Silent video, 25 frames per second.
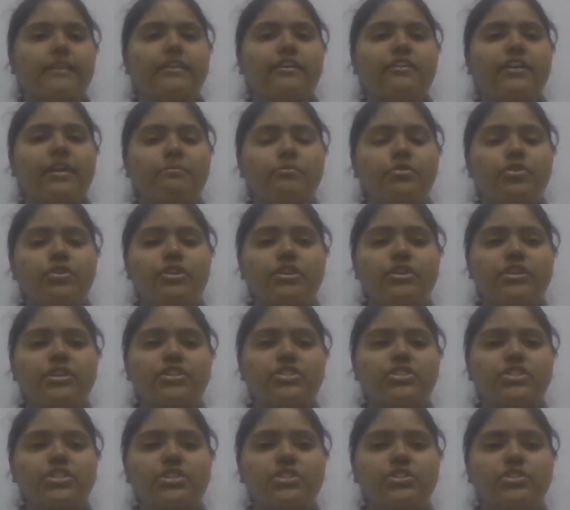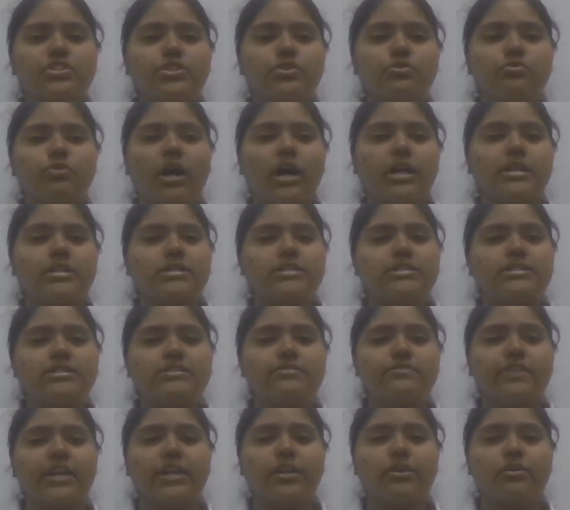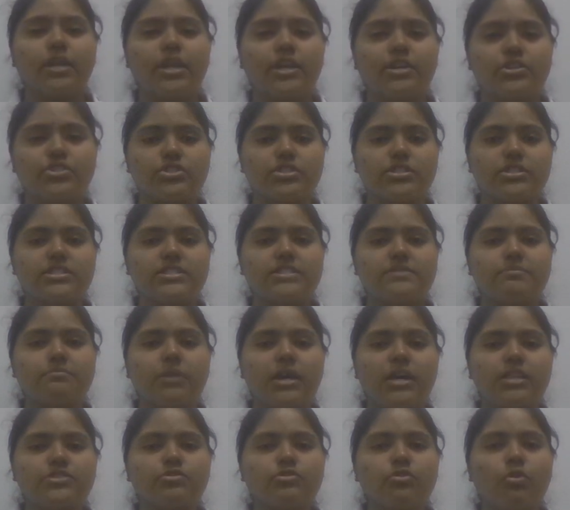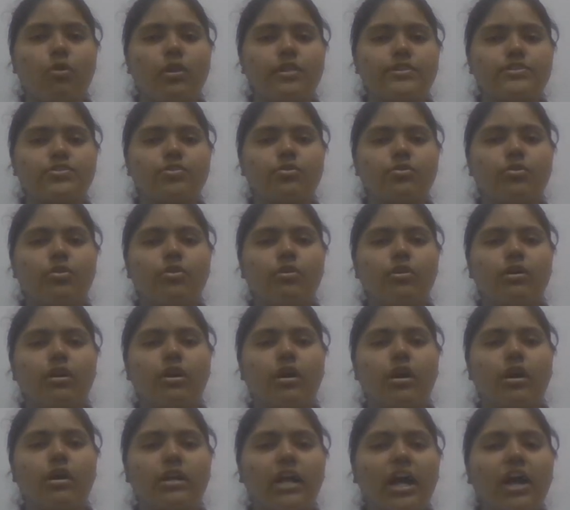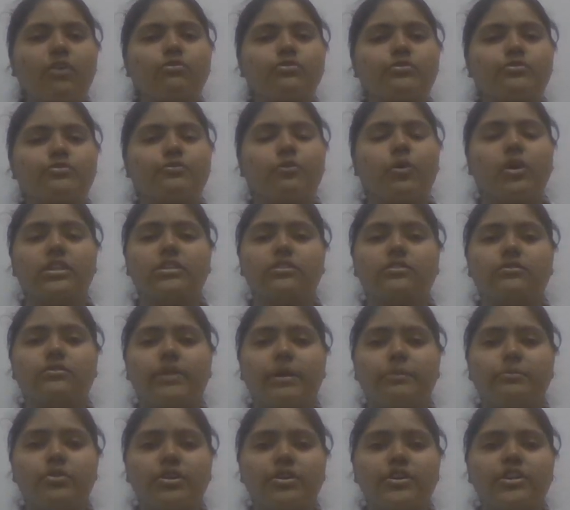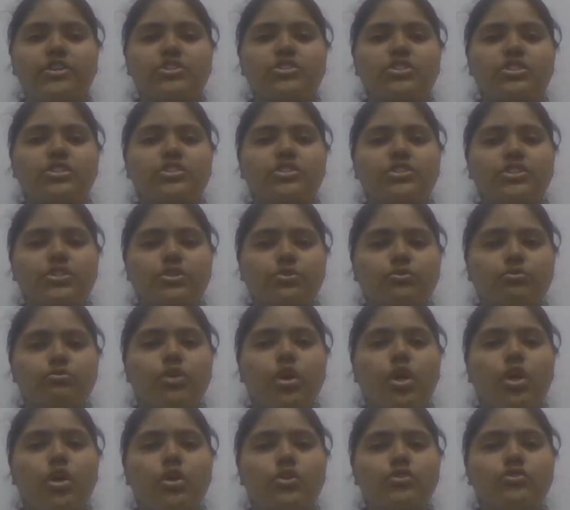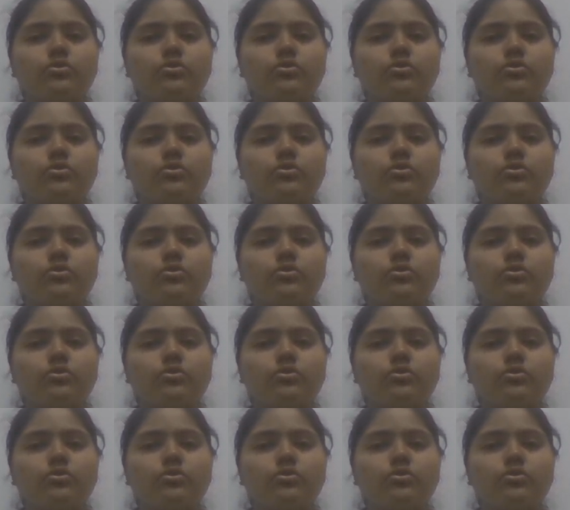The remuneration due under these regulations must also account for the remuneration due